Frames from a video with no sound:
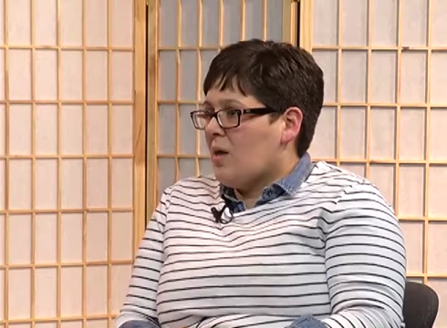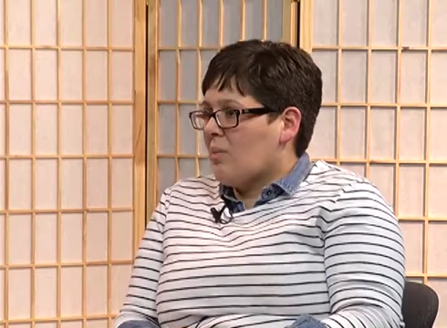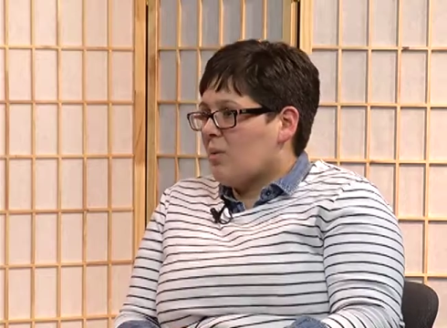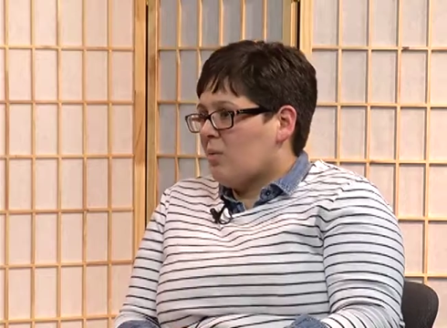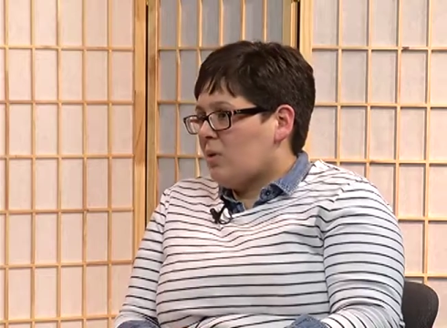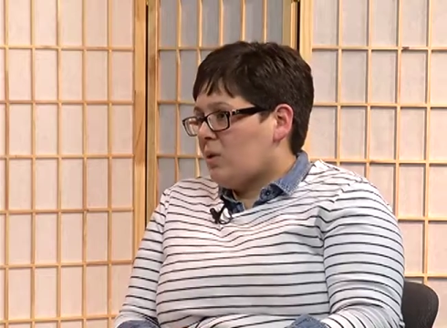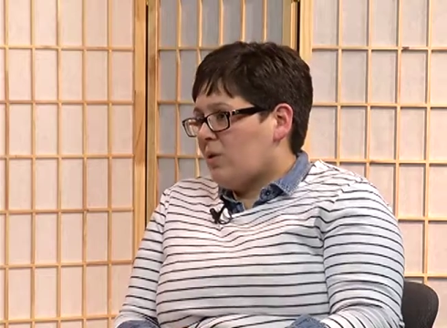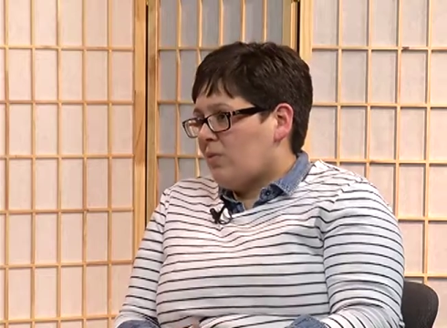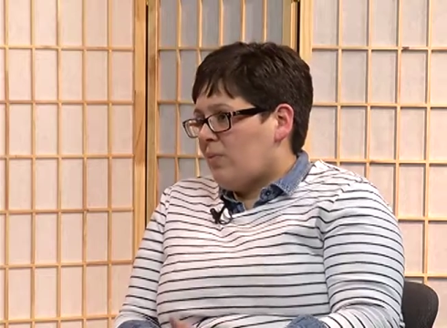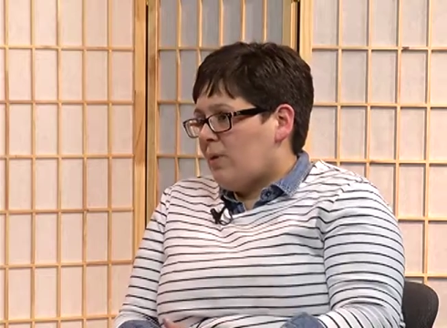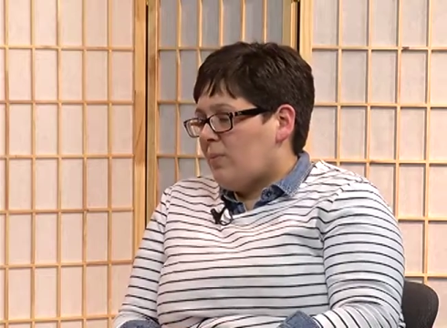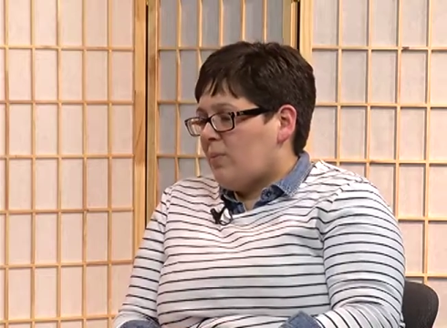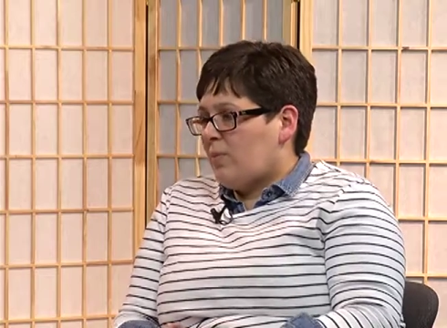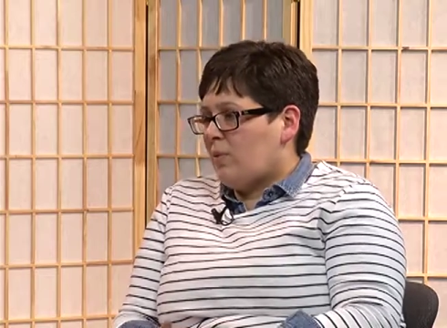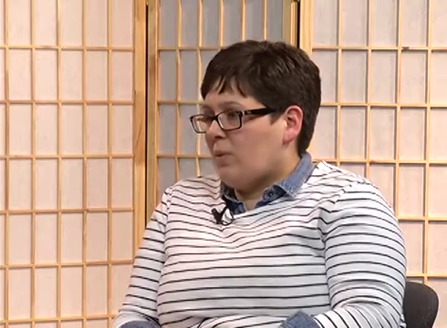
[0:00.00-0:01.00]
But when you have
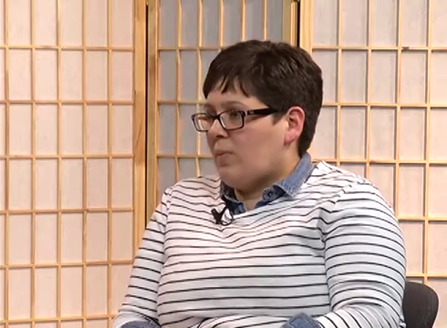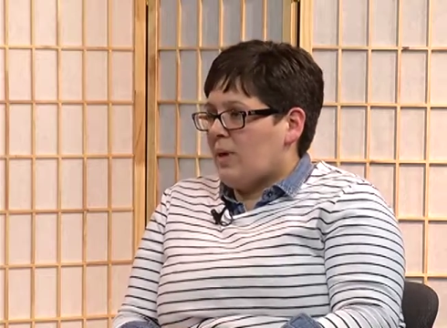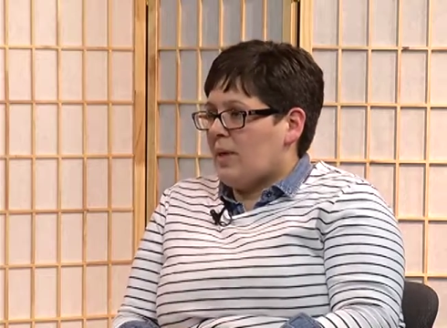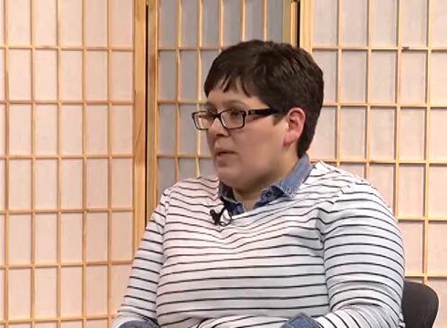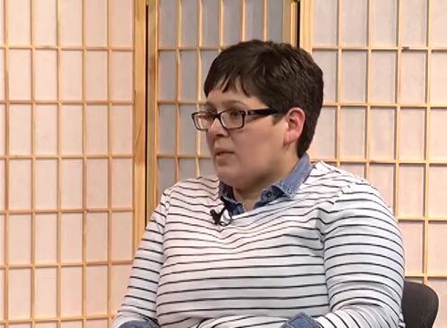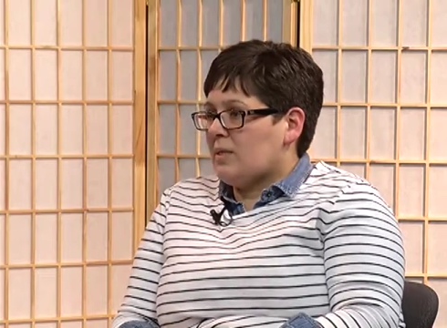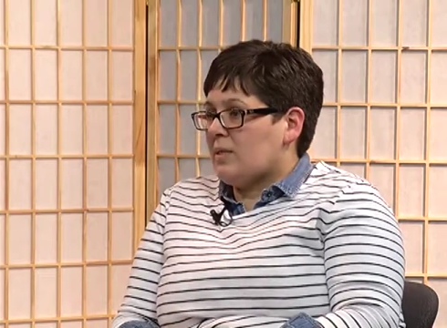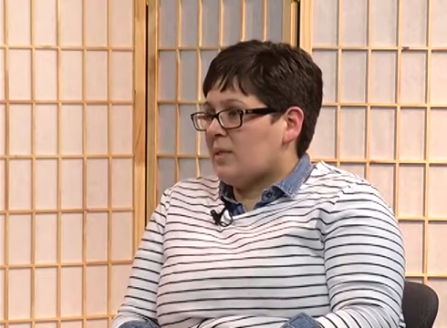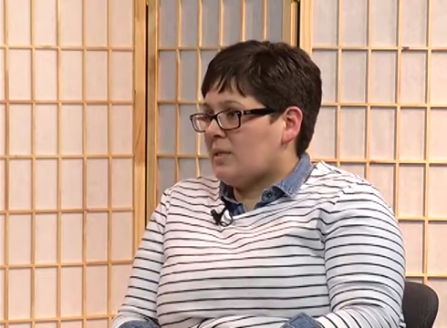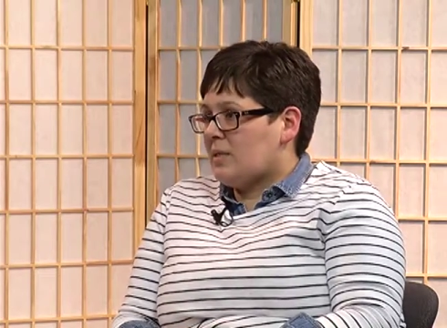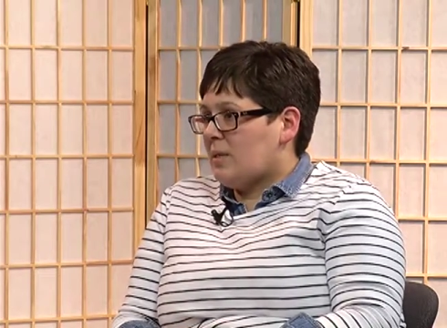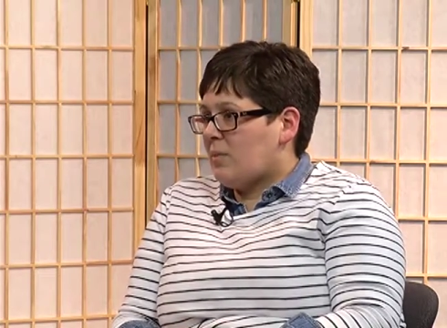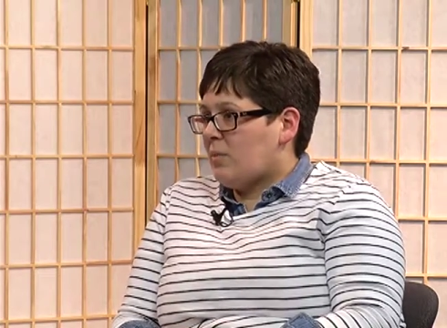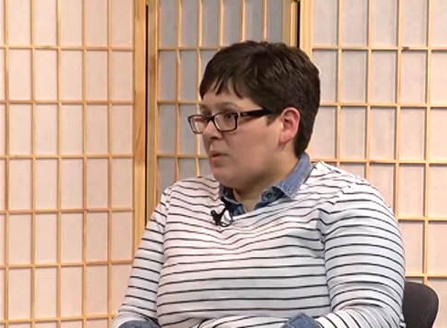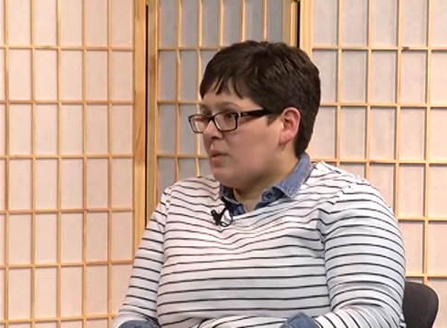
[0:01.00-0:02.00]
people who are paying
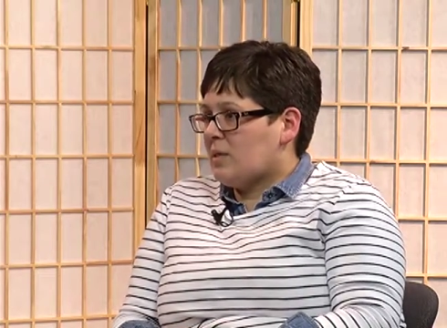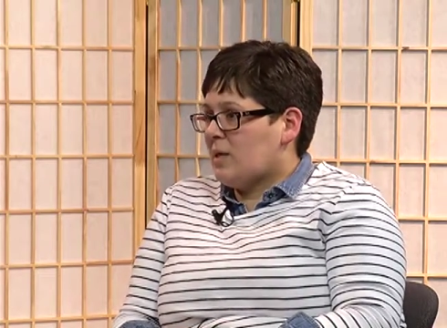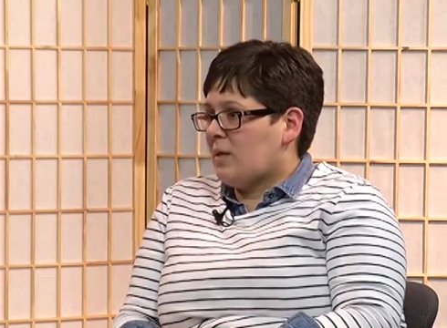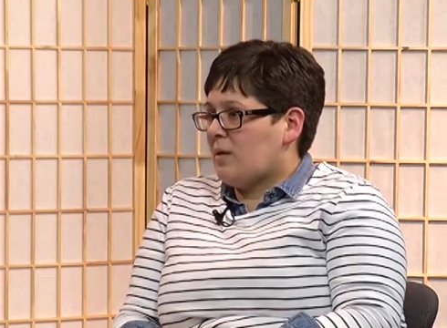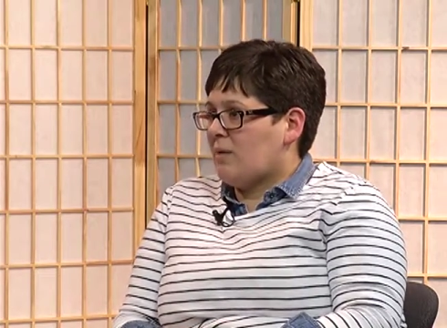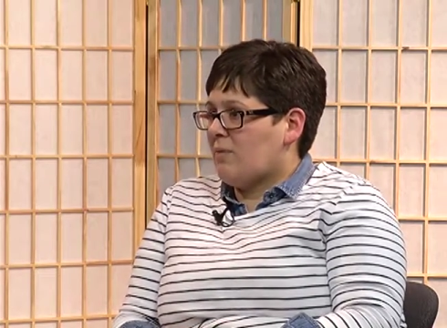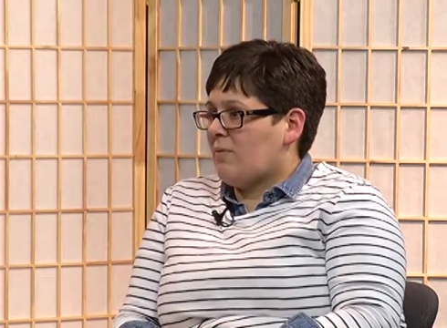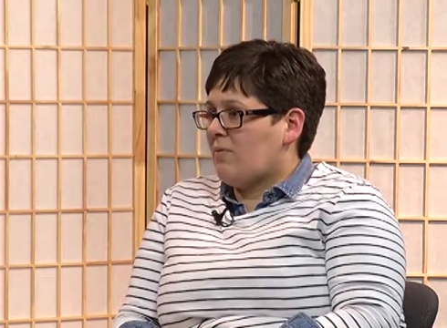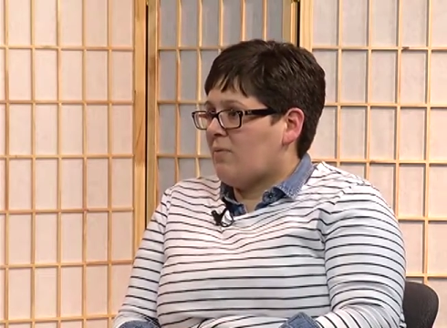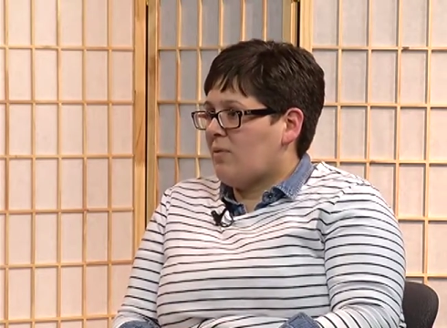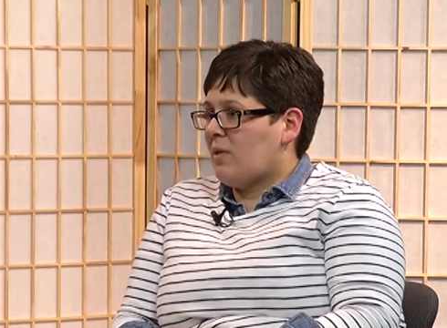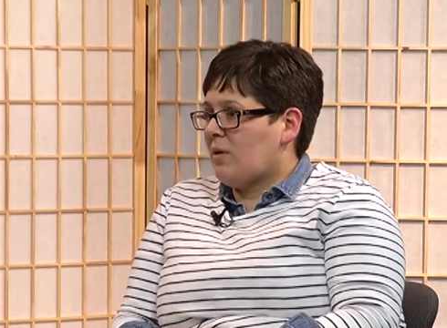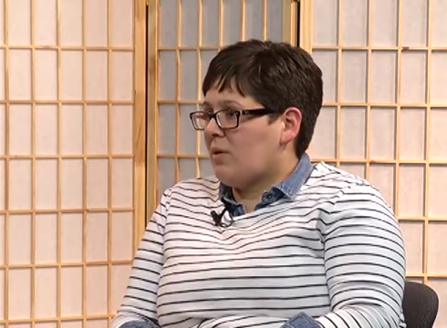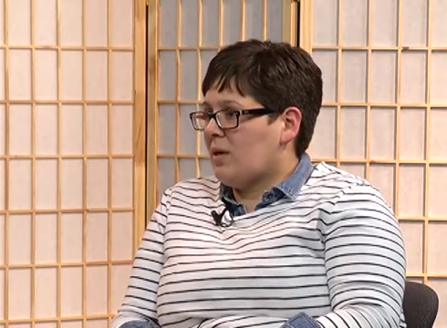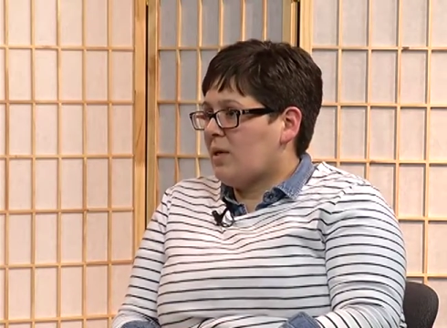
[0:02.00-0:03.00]
60% of
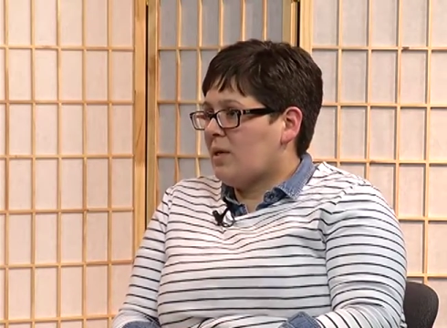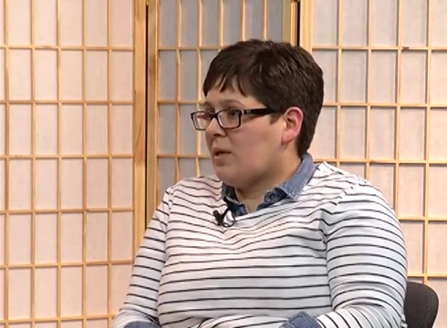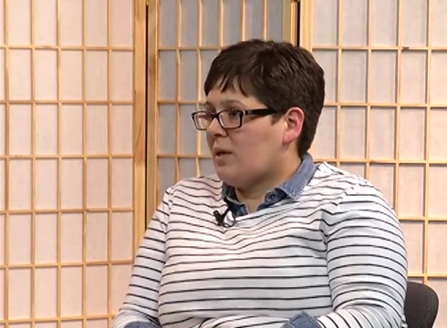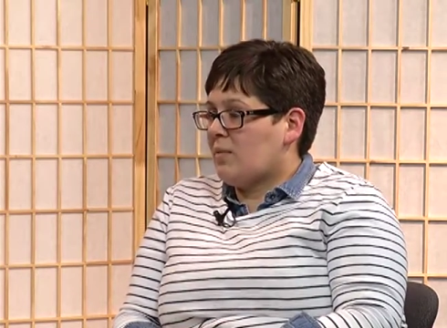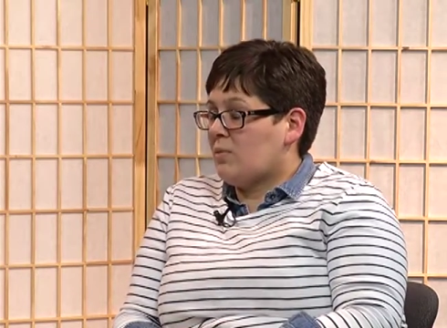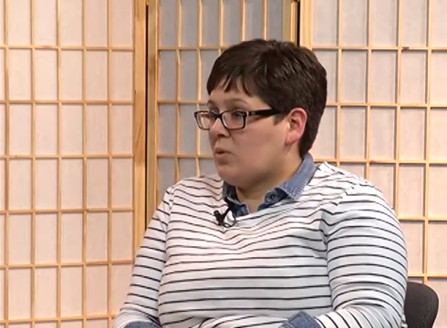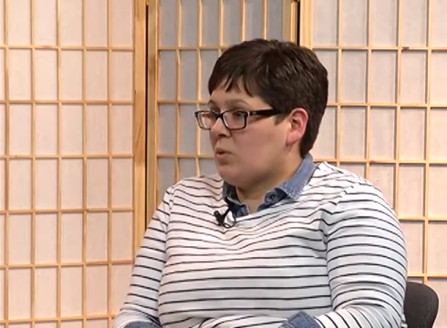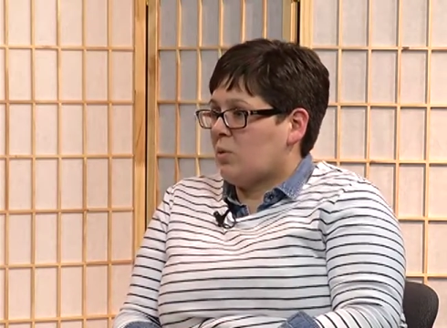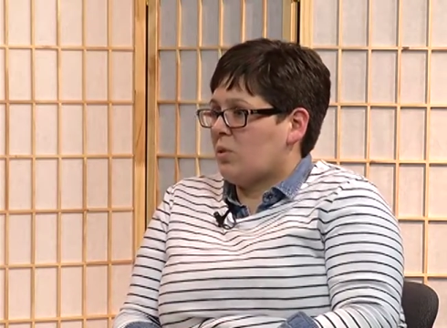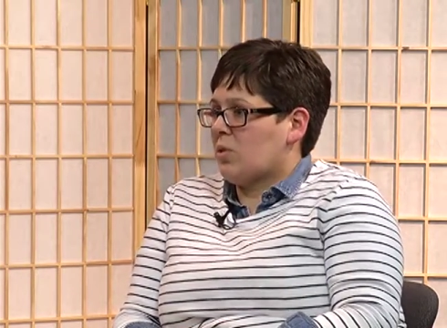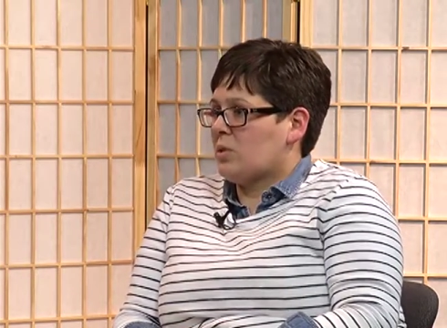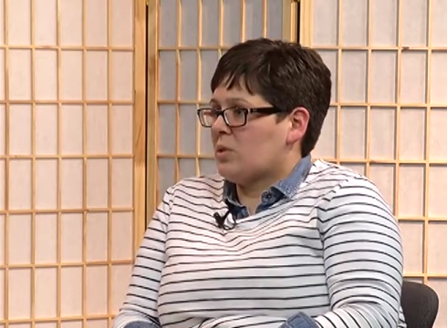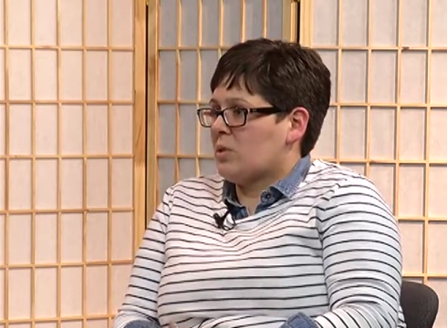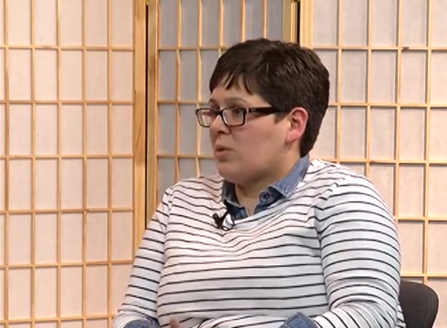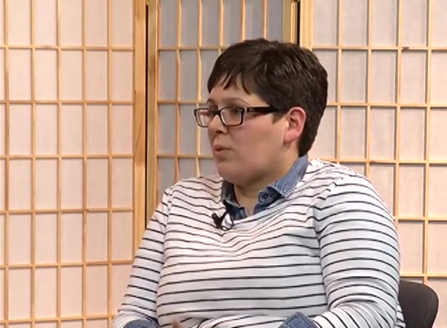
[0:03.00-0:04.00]
their income
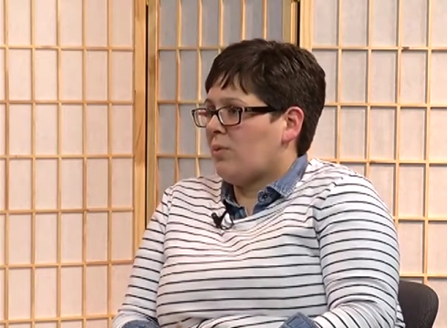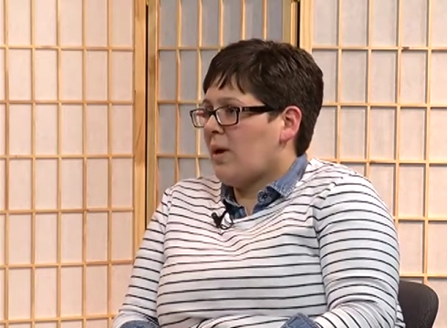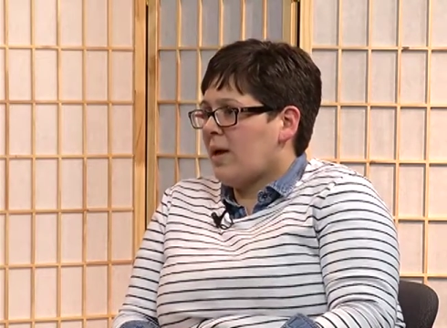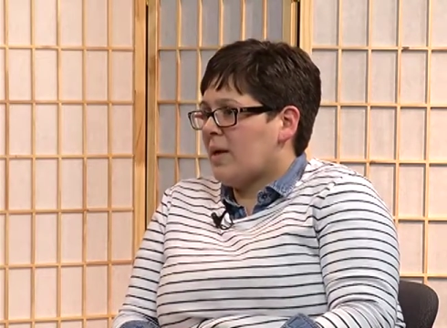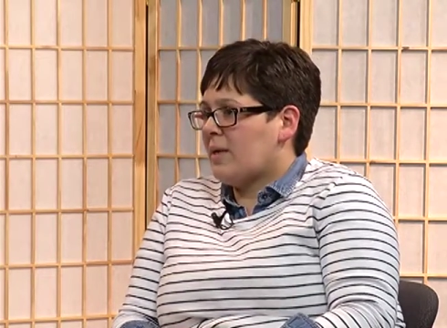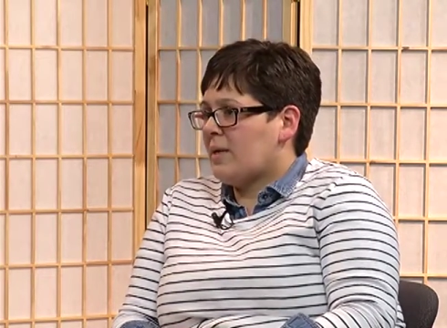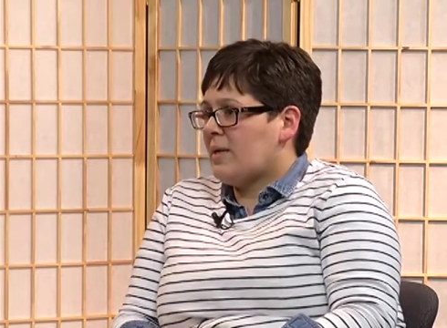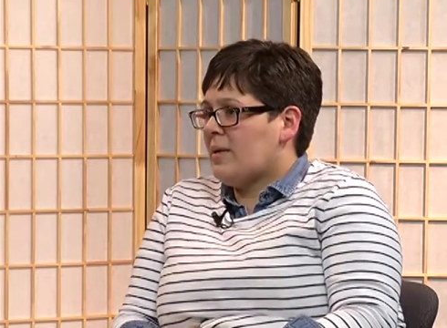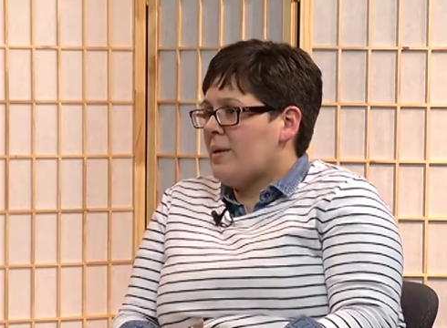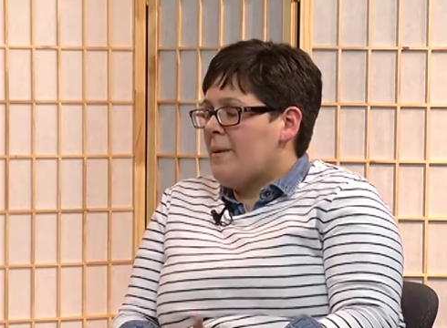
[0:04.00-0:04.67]
towards their rent,